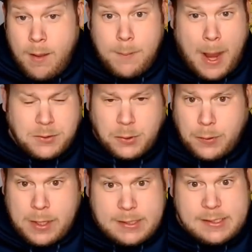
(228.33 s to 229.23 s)
Patrick
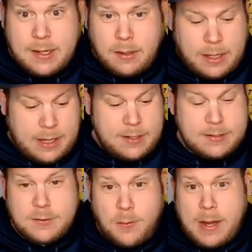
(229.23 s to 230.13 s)
Reed is here. He
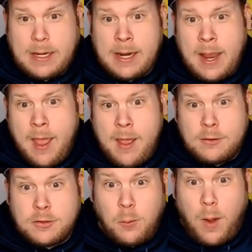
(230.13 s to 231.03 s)
is
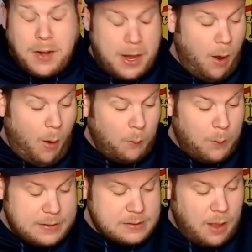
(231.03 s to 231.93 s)
20-1. I
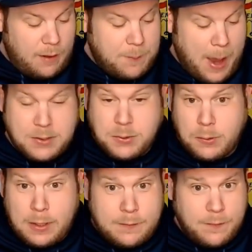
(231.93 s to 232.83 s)
always love Patrick
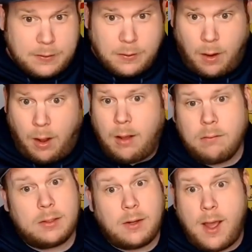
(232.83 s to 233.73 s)
Reed. Victor
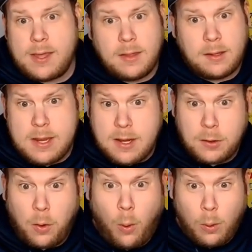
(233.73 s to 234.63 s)
Hovland, oh, I think he could
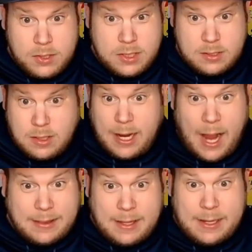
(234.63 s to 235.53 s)
horse this. Like, I
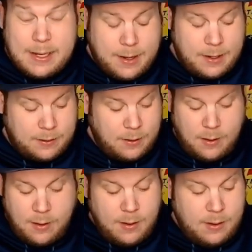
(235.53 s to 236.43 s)
think he could
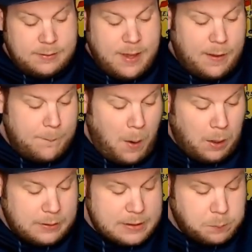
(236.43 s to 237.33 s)
take
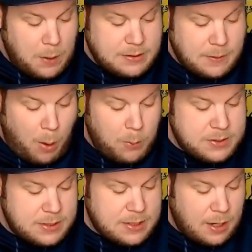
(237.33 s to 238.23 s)
apart this place. I'm always
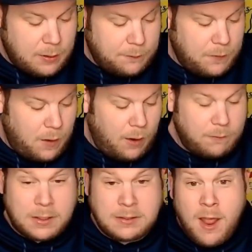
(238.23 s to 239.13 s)
a sucker for
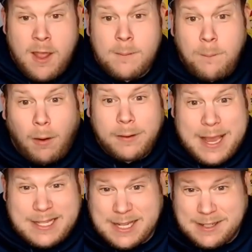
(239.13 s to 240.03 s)
Hovland. Paul
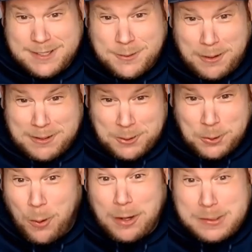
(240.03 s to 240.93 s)
Casey
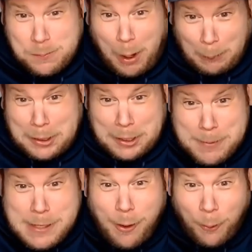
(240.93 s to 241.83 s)
22-1 is probably going to
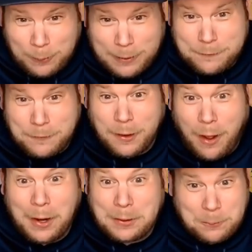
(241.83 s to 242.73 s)
be totally
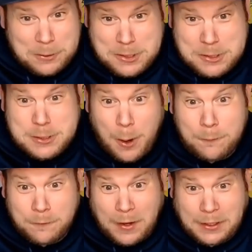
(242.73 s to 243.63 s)
forgotten, which is so
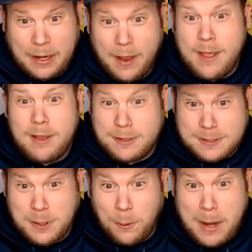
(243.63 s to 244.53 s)
funny because
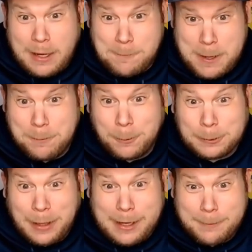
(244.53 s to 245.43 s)
so many people
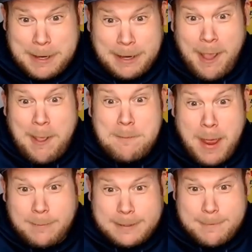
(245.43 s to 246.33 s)
like me bet
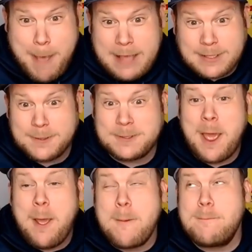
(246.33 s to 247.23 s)
him at the Masters,
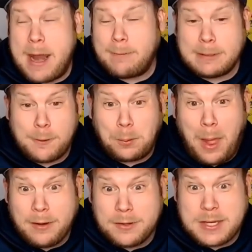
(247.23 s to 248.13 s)
bet him at the
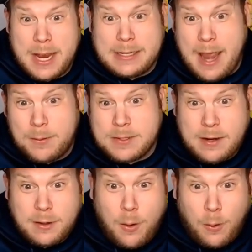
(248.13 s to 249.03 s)
Players, and now he's at
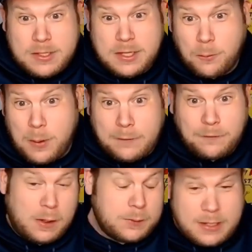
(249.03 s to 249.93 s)
a course at a weak
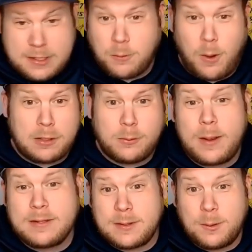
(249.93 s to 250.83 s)
field that he's won
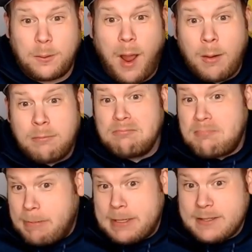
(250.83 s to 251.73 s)
twice in a row.
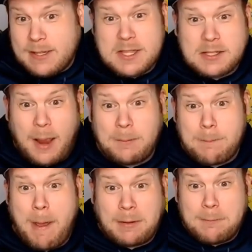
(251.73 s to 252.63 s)
Maybe this is the time to
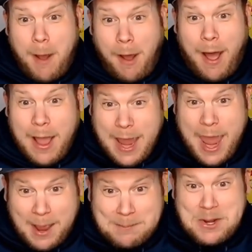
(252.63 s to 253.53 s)
bet him. I
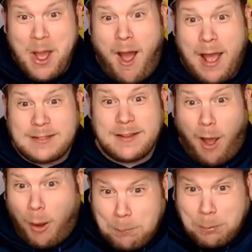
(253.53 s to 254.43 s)
am not.
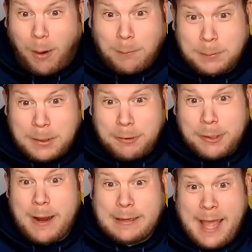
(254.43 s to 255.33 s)
I'll probably
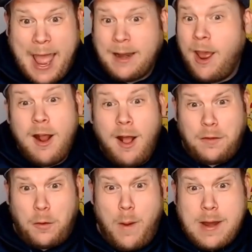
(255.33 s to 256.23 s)
regret that.
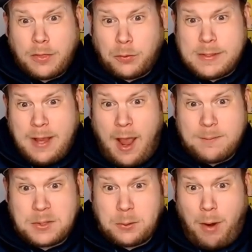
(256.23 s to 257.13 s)
Although winning three times
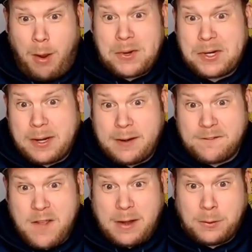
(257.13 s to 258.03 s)
in a row in any
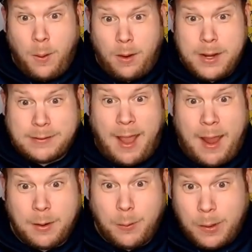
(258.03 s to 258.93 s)
event, who are you,
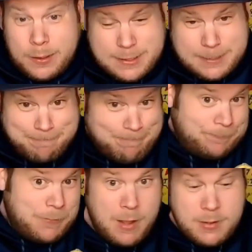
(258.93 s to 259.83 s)
Tiger Woods?
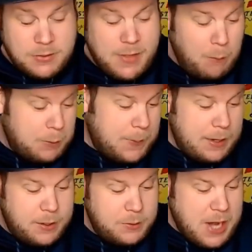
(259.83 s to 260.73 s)
So that would be a
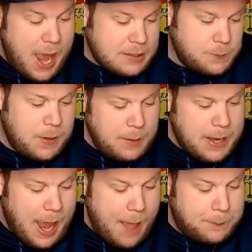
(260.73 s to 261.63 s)
huge ask, but I'd be
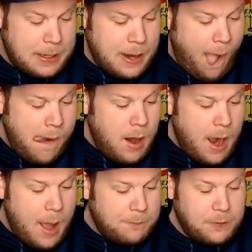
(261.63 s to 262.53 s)
happy
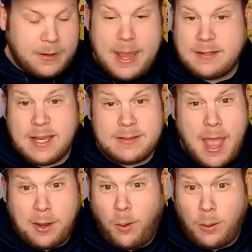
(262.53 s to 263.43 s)
for Casey. And
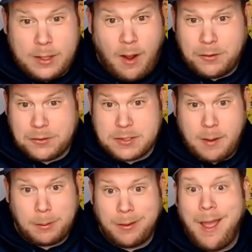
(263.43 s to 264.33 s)
that Corey Connors
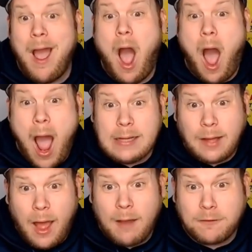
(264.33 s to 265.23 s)
number. I
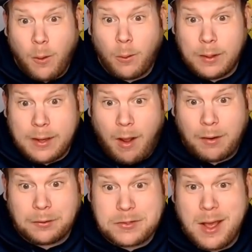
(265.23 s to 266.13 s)
love Corey
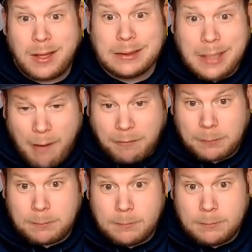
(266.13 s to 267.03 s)
Connors. Love
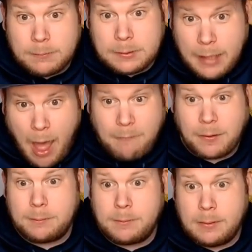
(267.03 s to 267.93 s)
him. Love him.